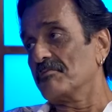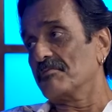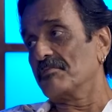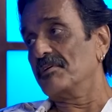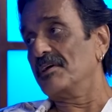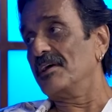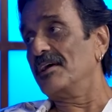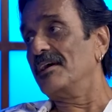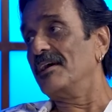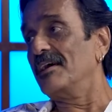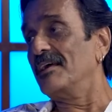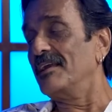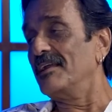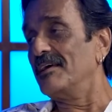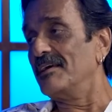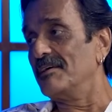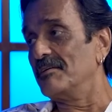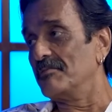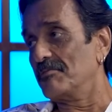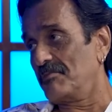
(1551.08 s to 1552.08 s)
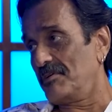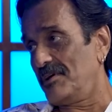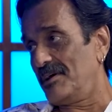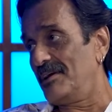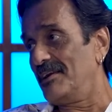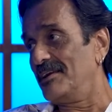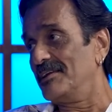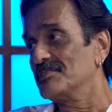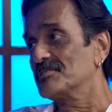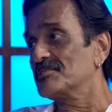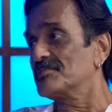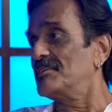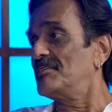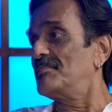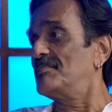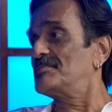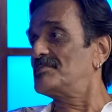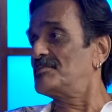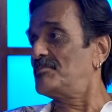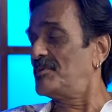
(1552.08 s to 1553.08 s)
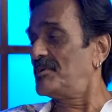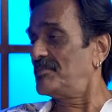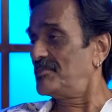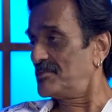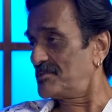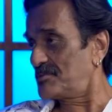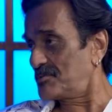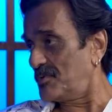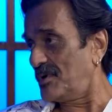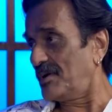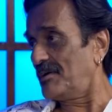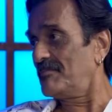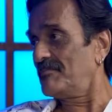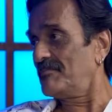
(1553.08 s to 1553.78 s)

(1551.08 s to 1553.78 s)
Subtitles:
really, really serious about this one.